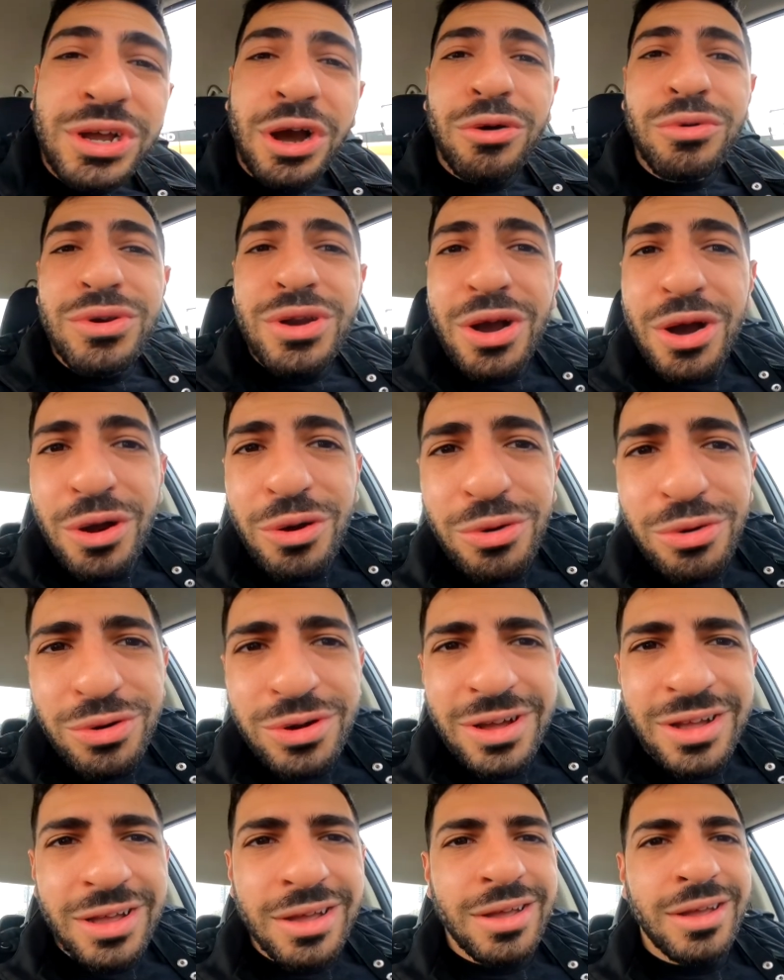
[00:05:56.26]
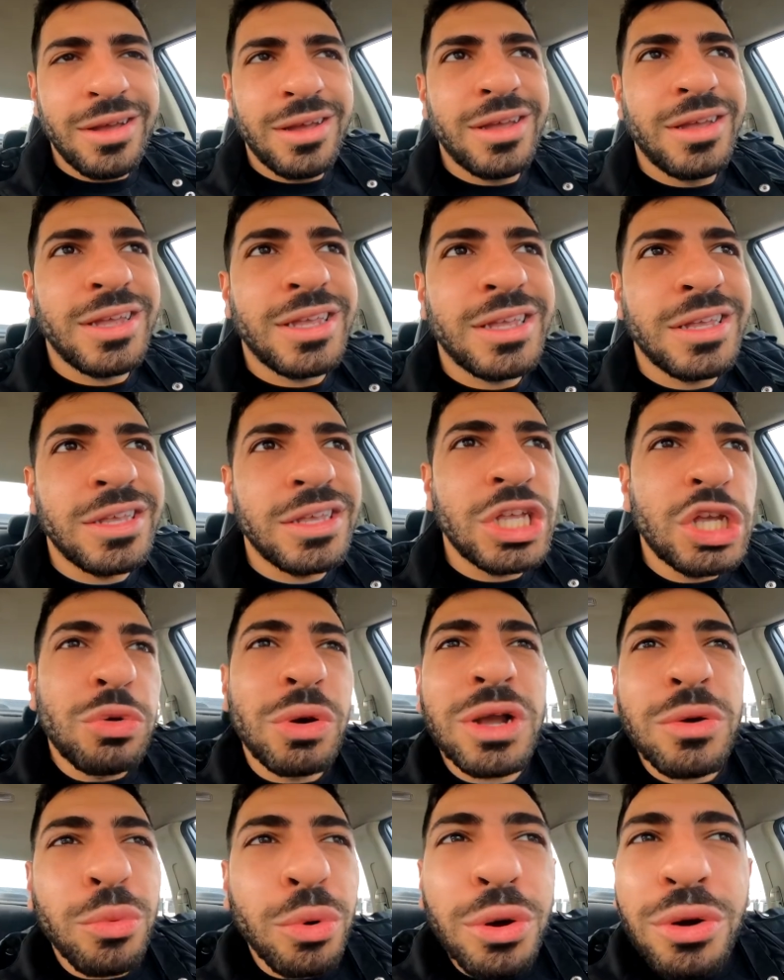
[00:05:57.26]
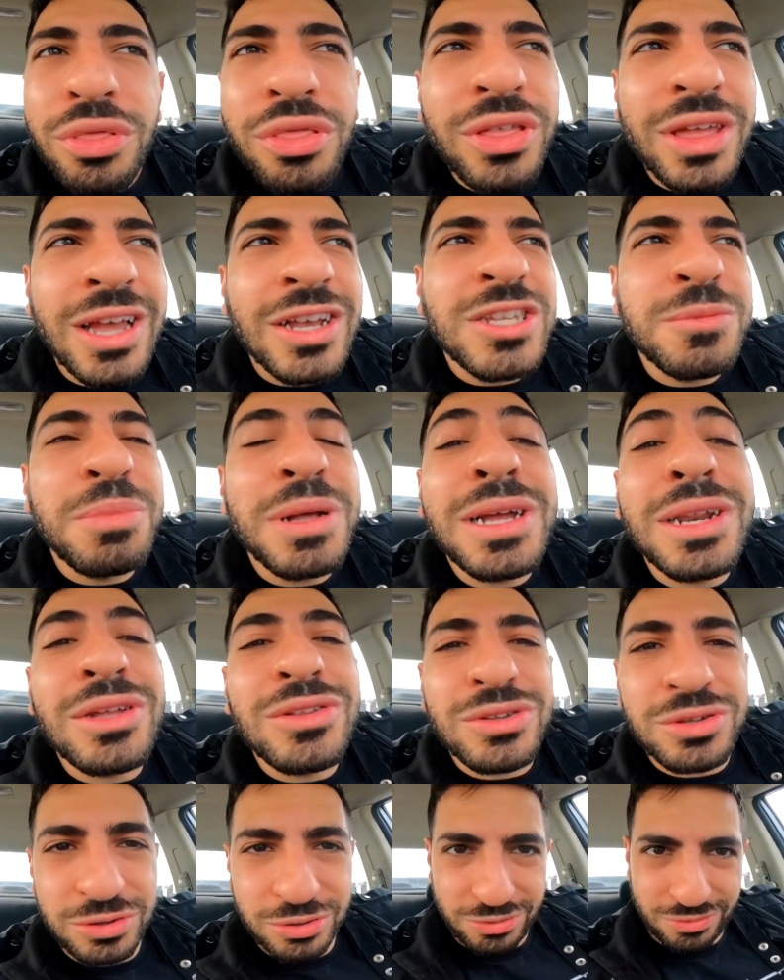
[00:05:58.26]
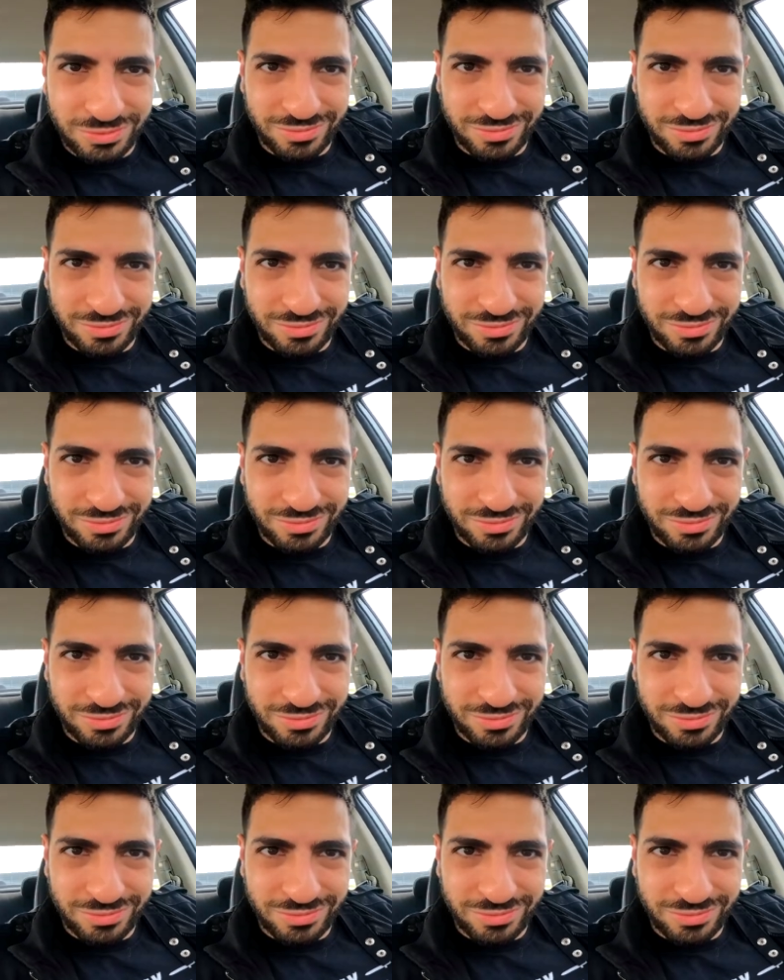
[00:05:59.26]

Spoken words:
don't know, you ain't worth explaining to.